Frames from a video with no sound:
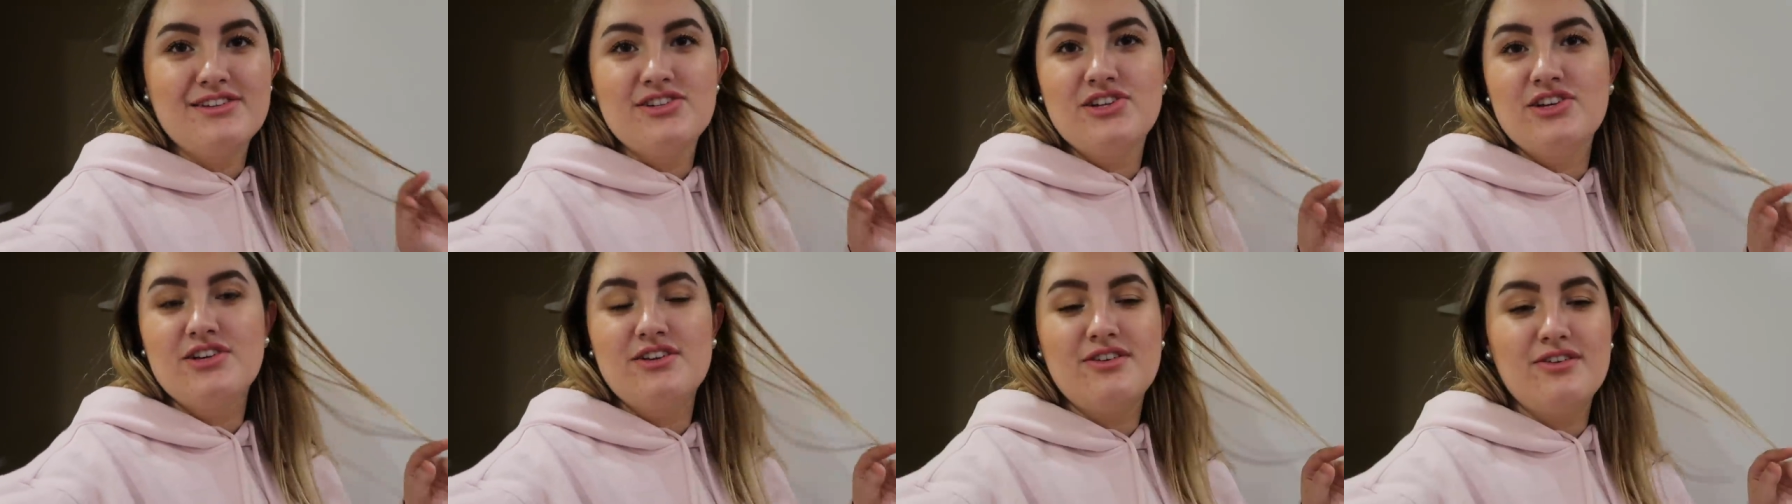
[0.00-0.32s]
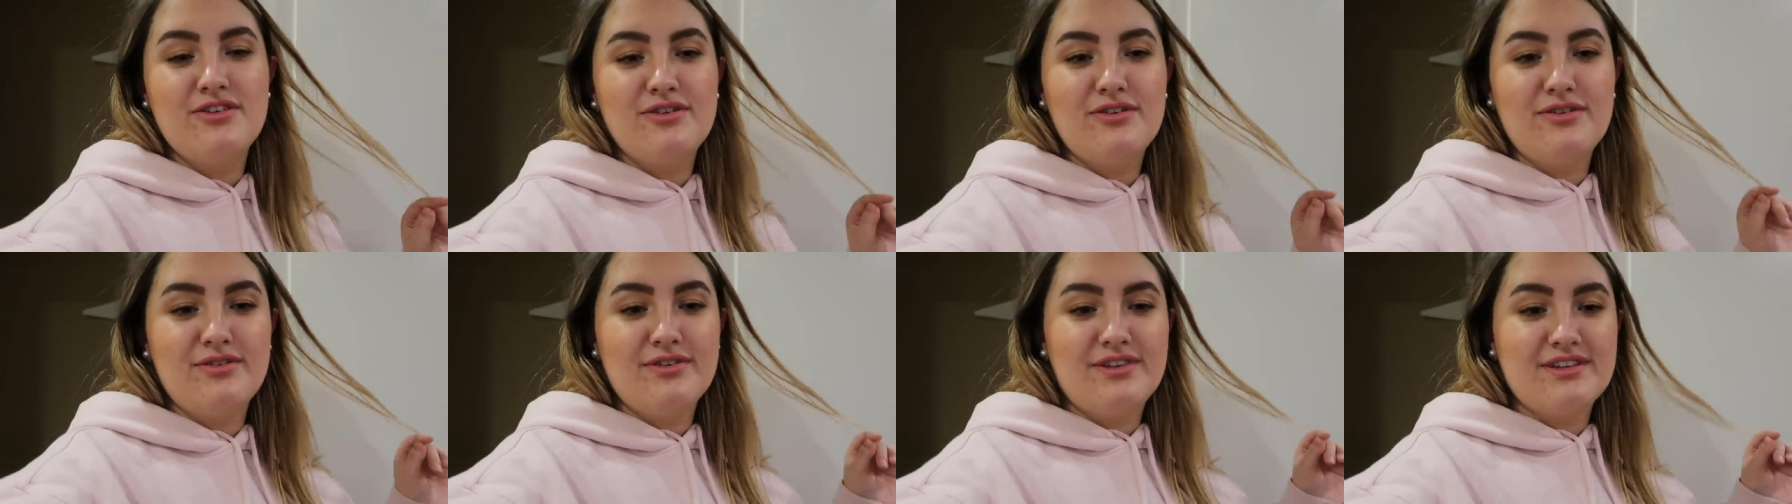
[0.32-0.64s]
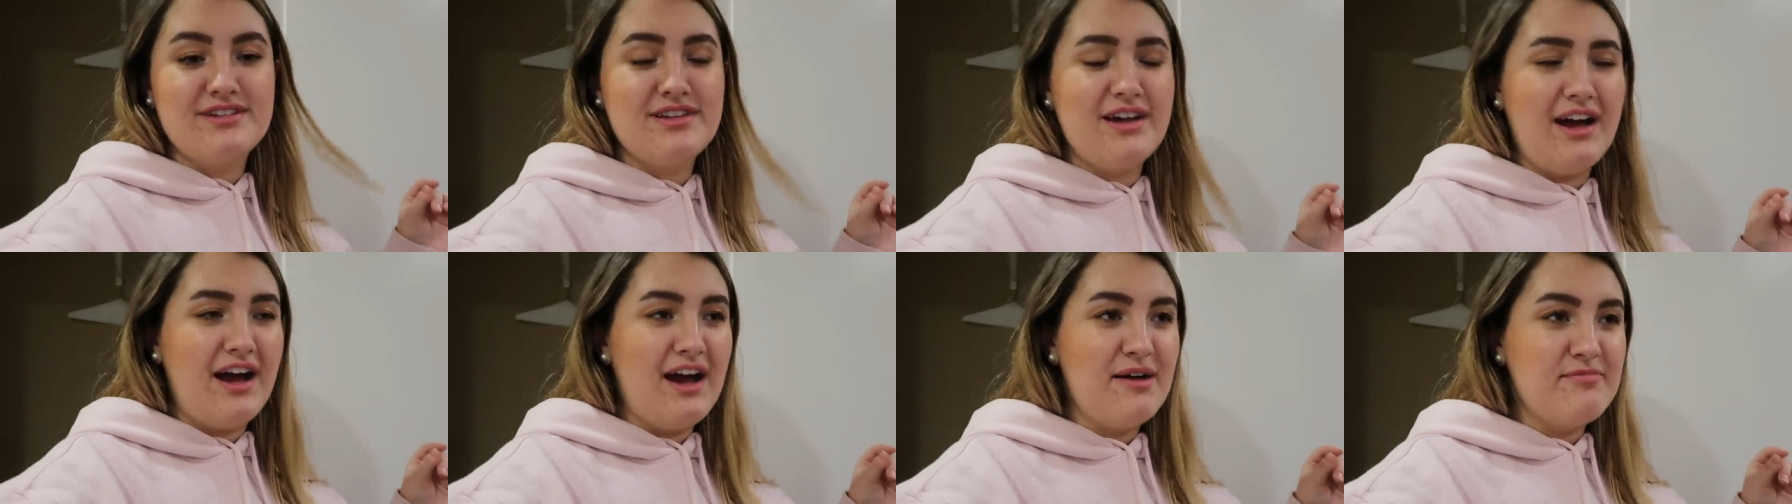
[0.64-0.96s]
to the
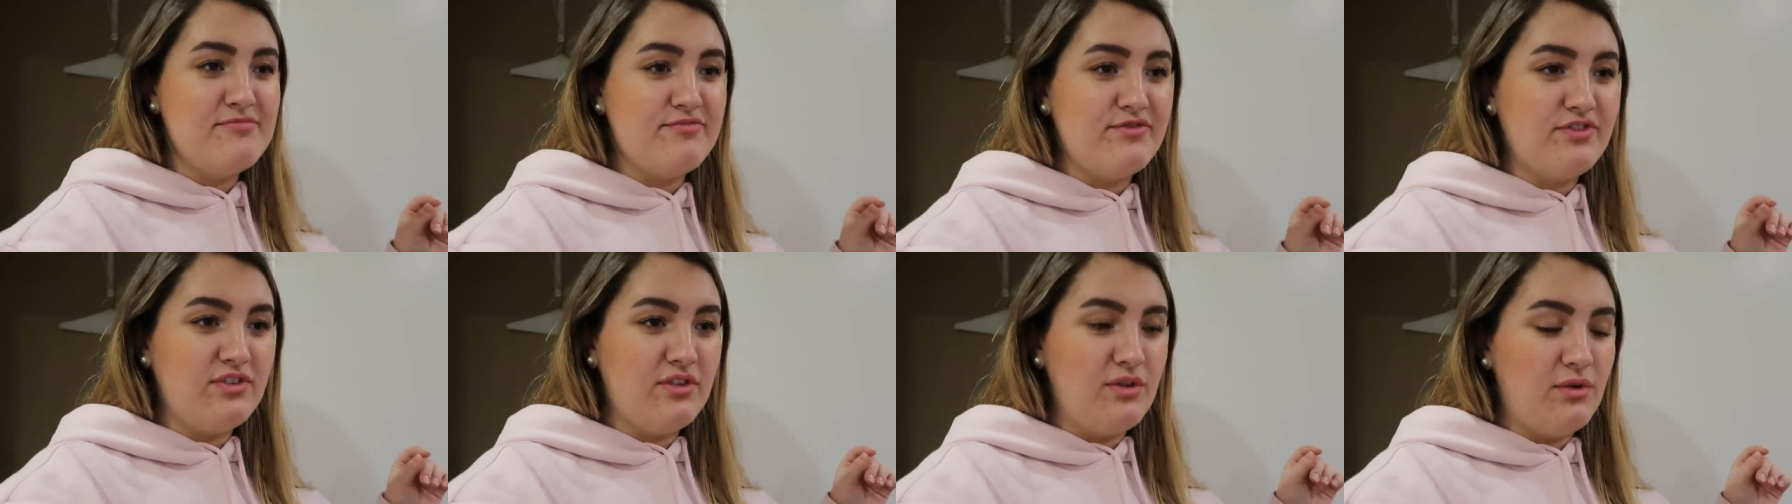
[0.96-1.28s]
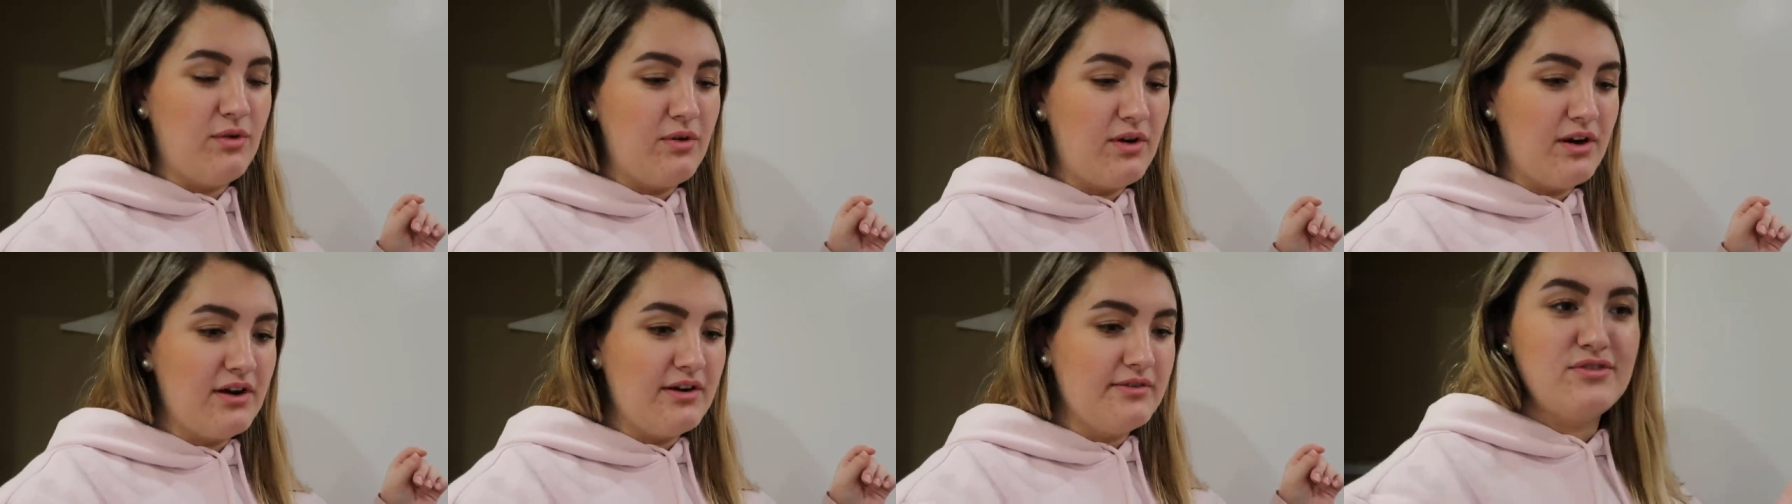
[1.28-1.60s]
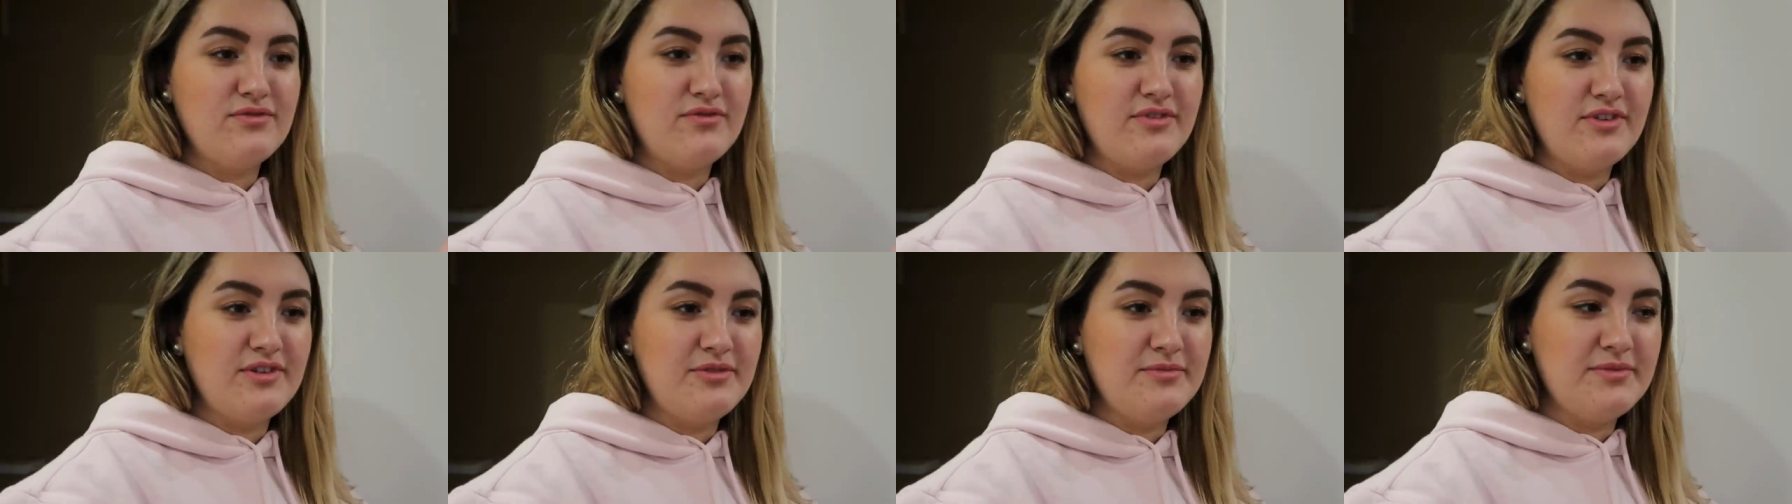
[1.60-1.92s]
top floor. Her
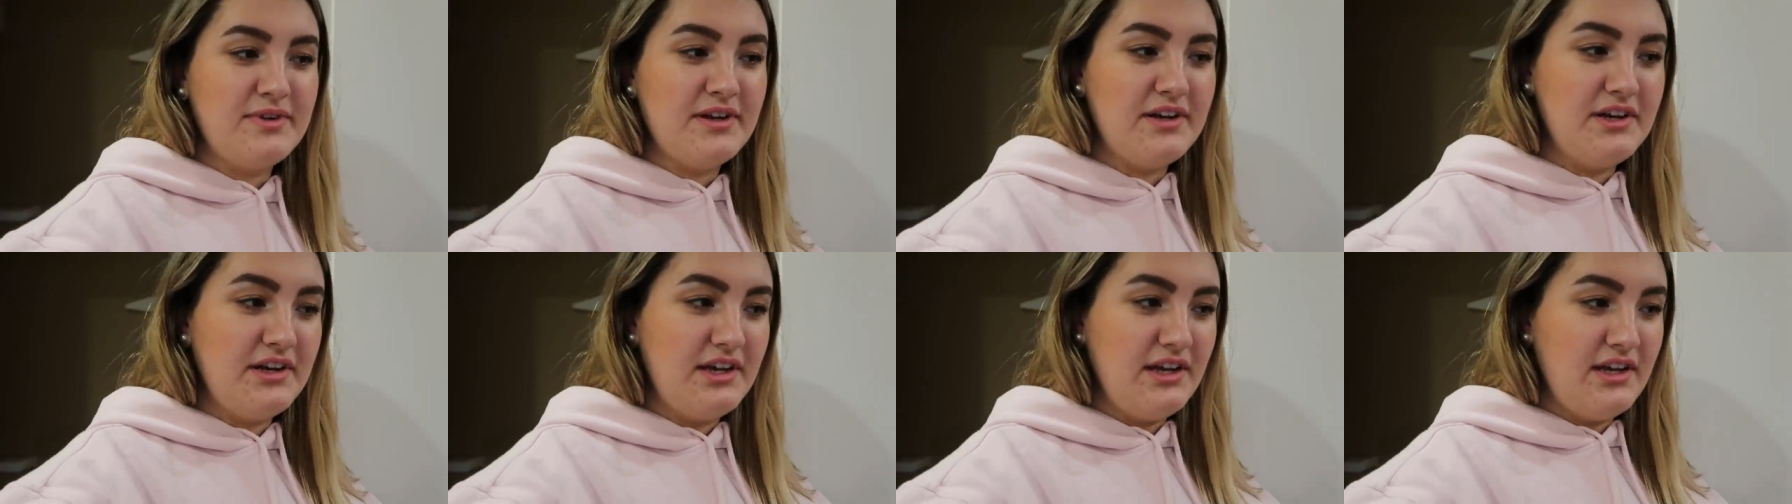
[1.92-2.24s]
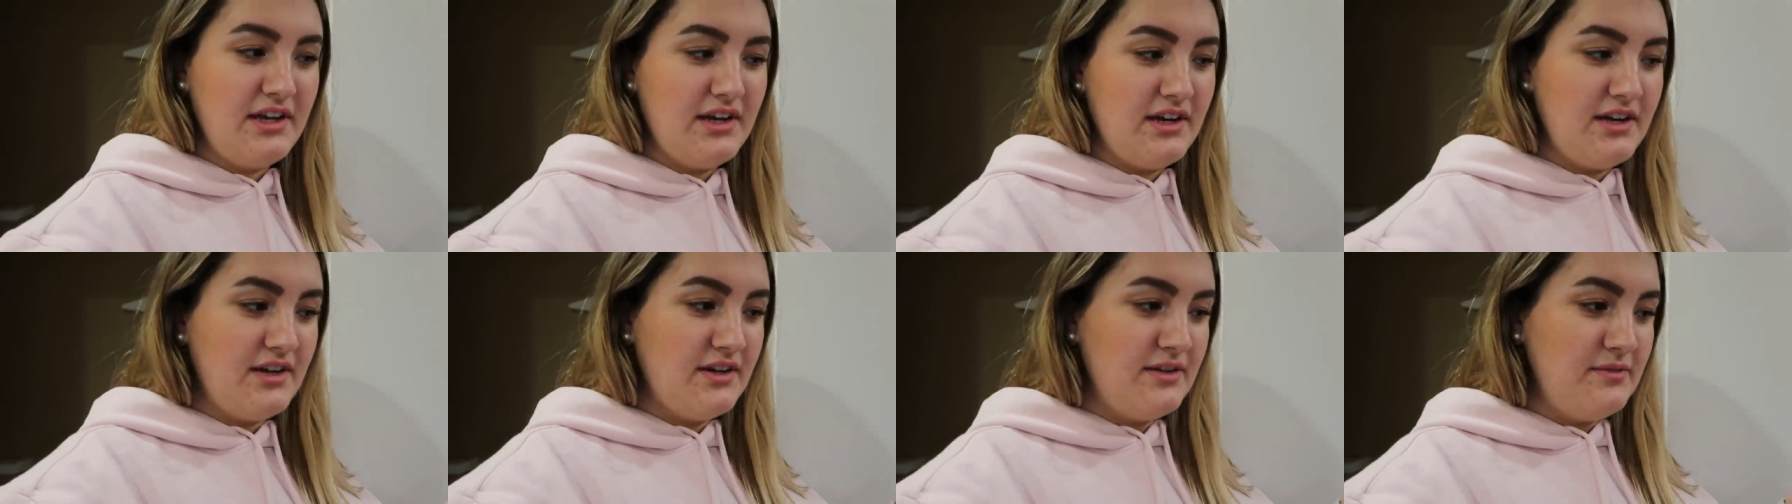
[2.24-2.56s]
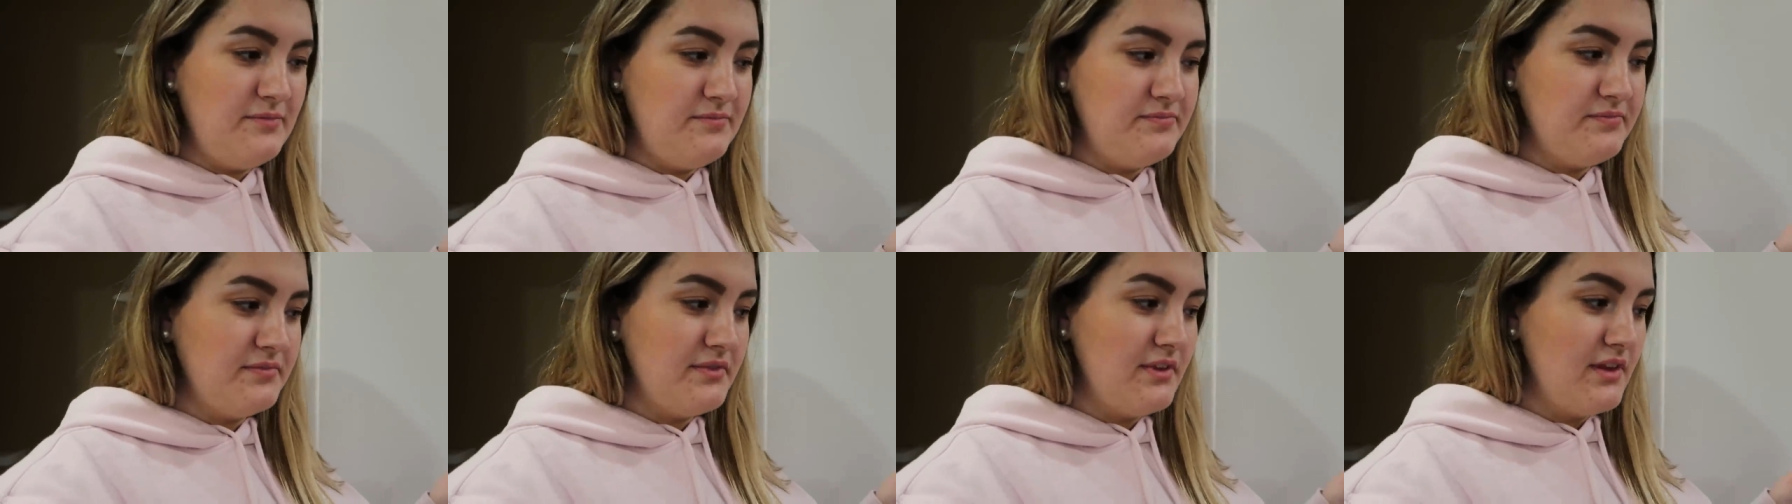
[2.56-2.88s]
room down
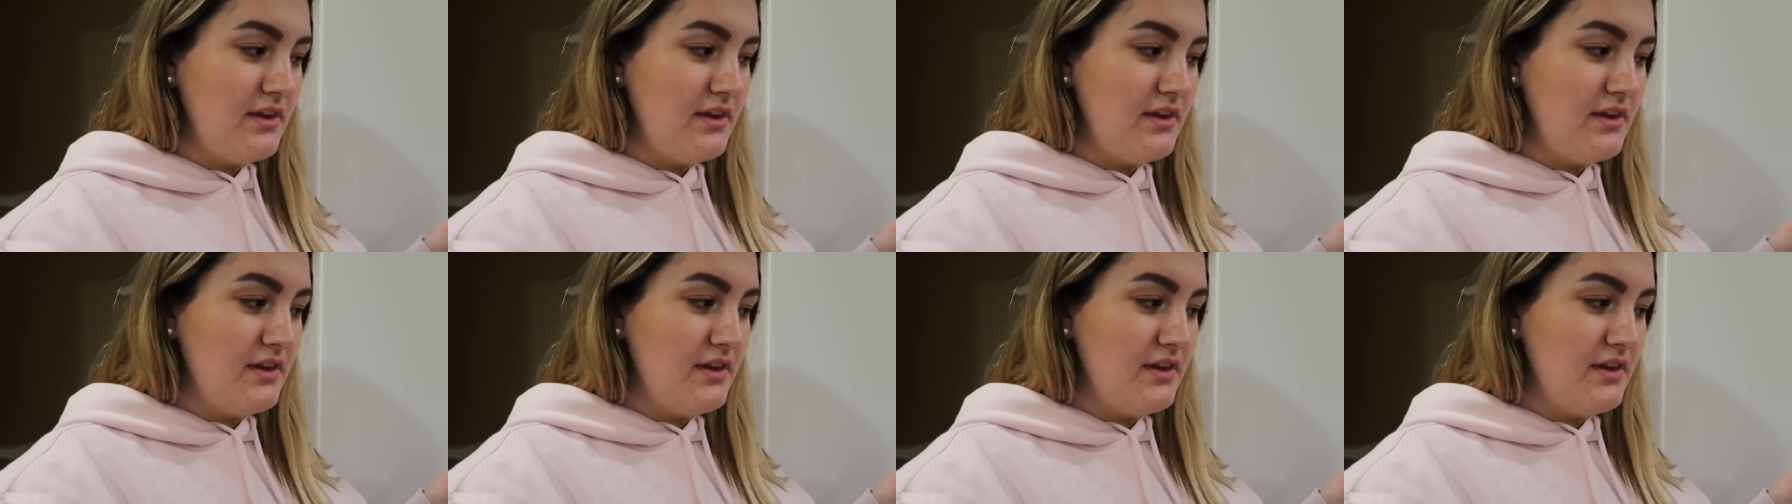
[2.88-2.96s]
here